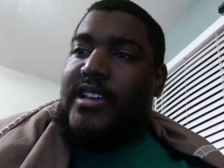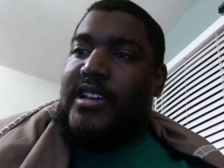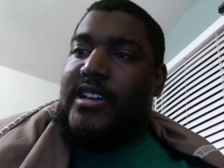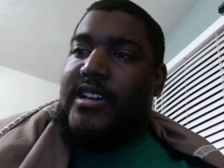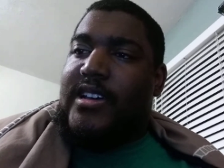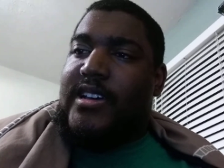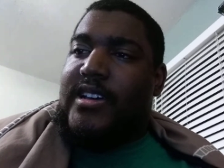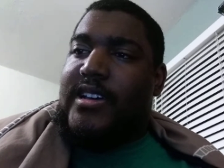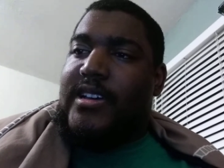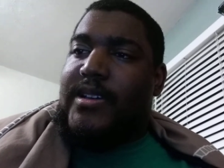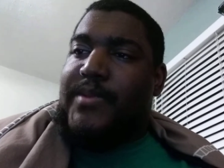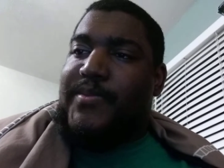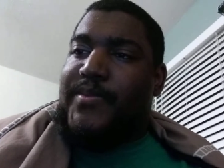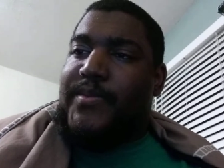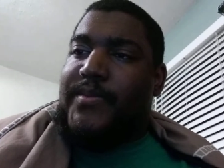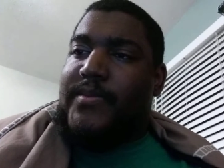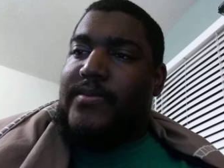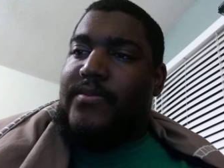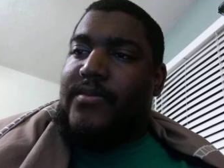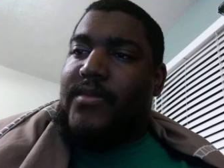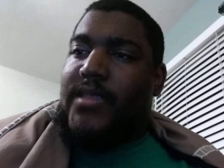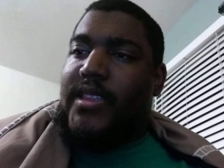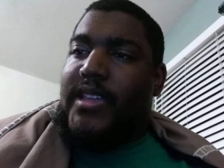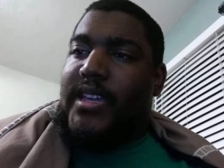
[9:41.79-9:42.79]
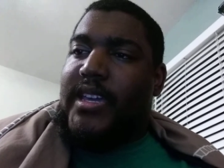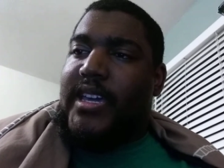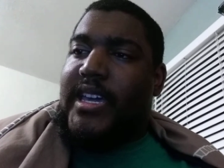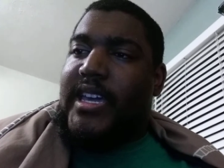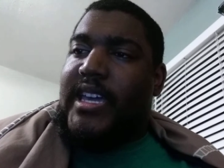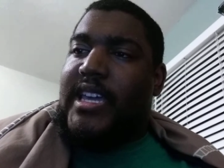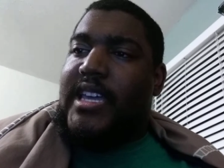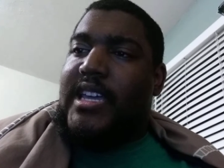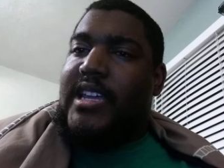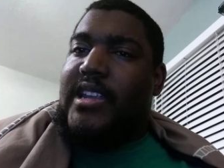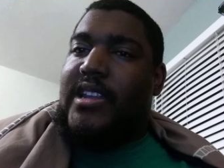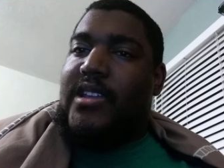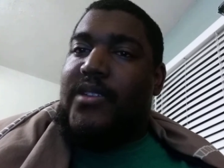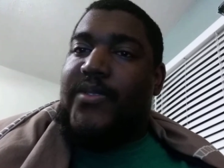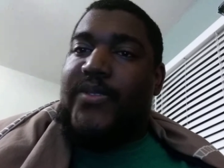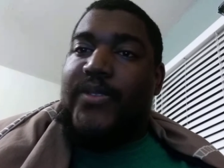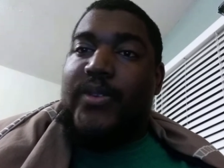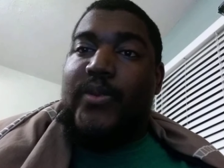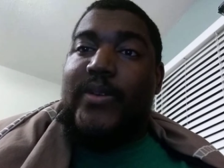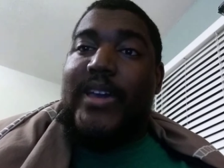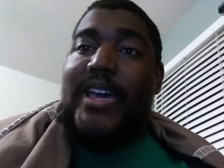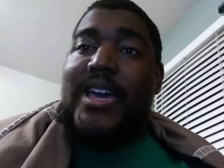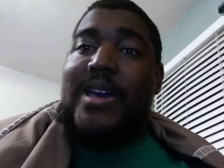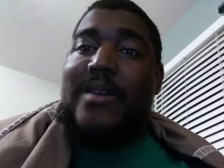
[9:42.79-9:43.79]
Um, and if
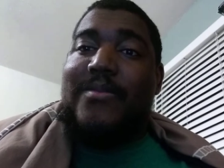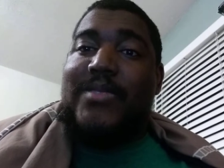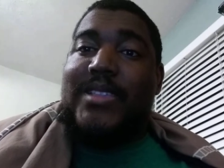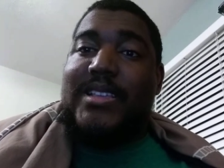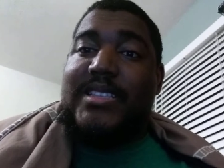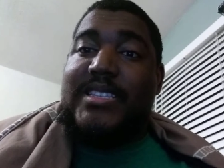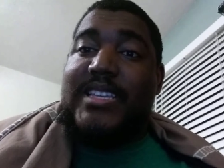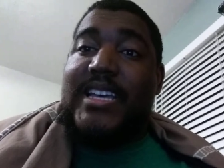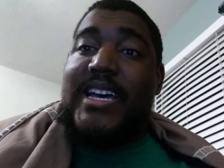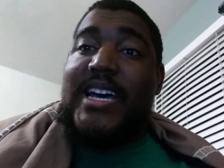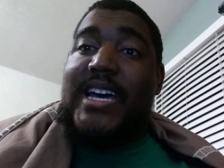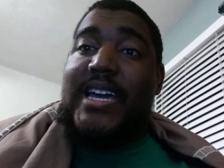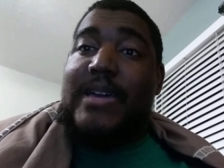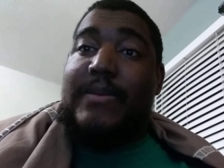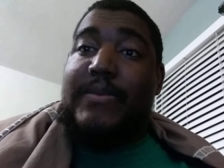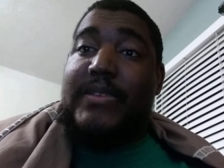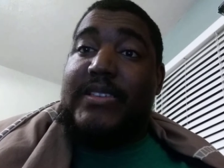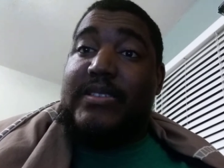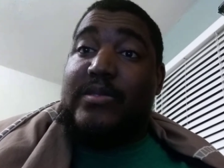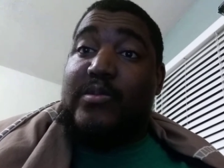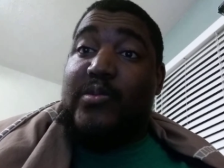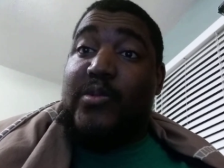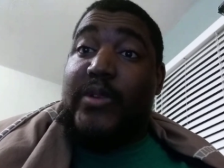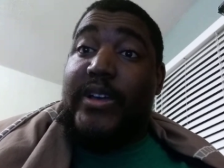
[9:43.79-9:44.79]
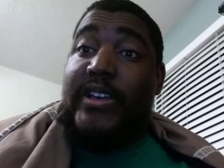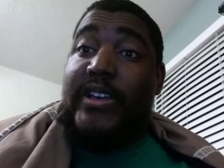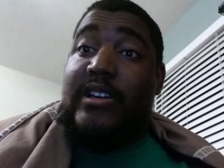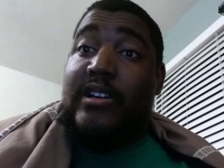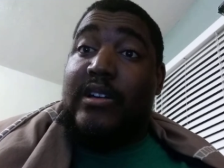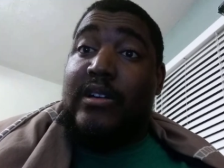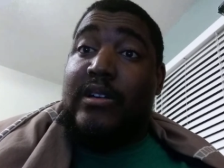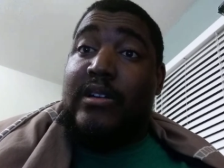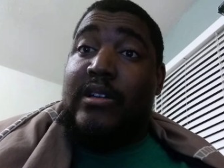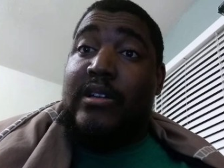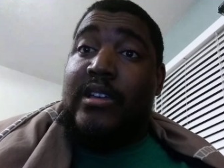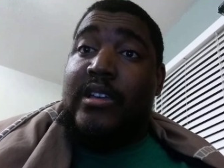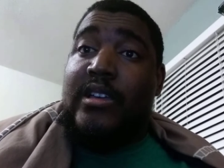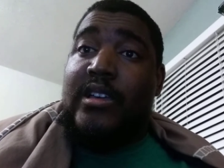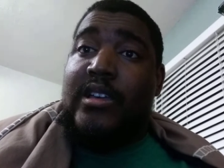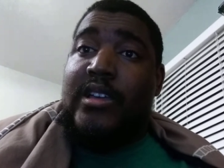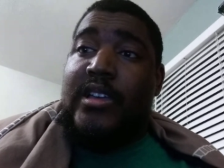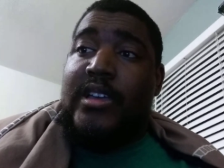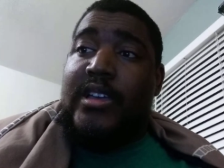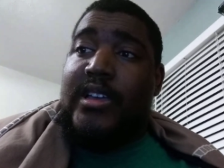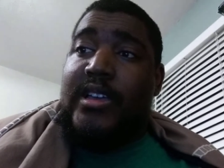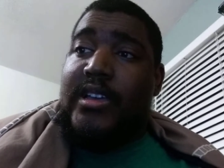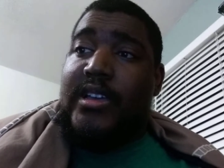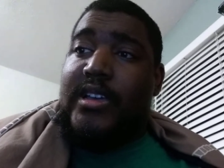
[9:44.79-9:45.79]
you have the time as well,
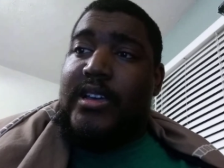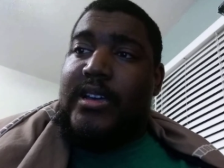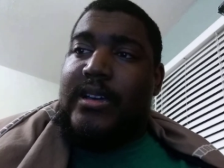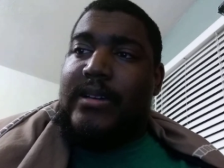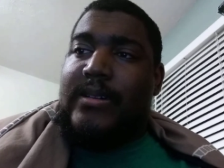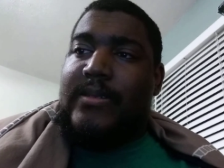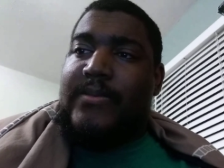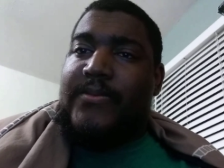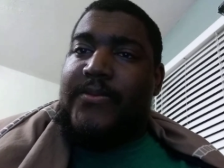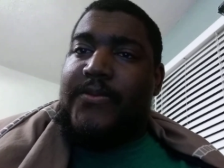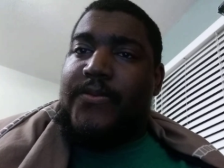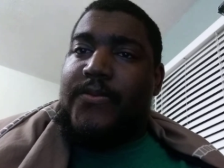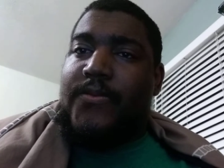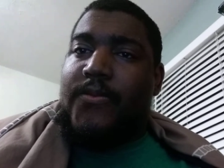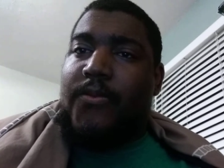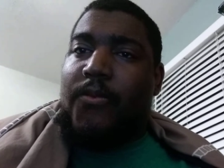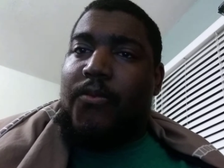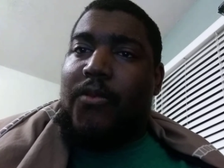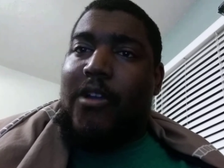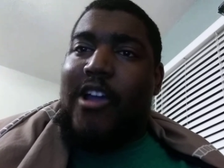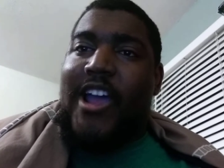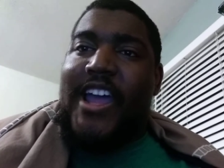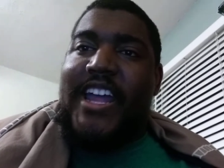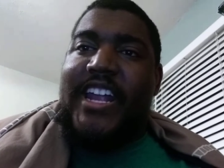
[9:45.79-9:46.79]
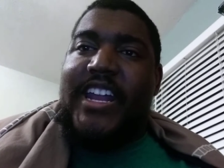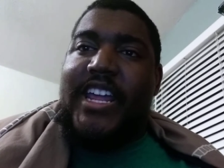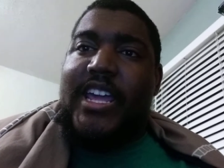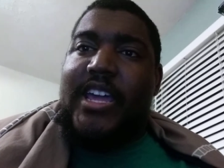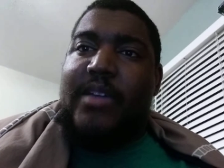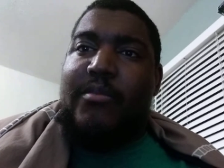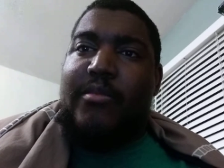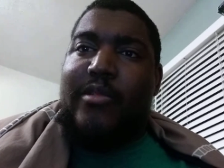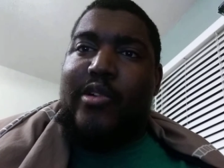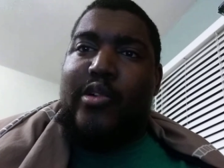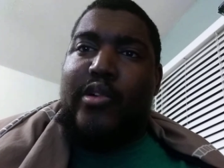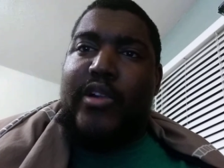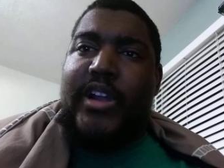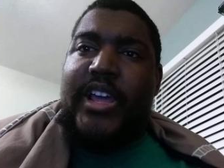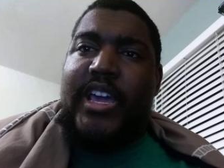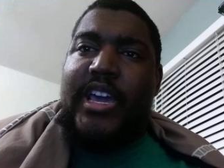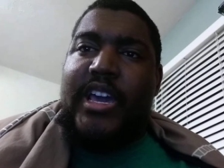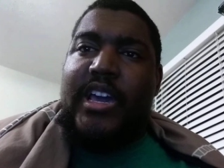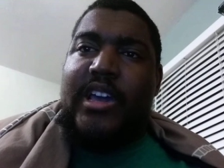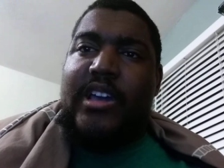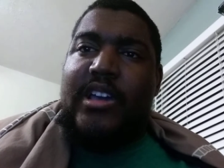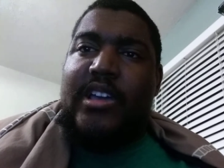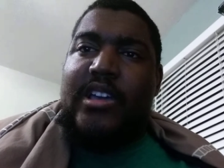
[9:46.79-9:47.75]
um, Friday morning,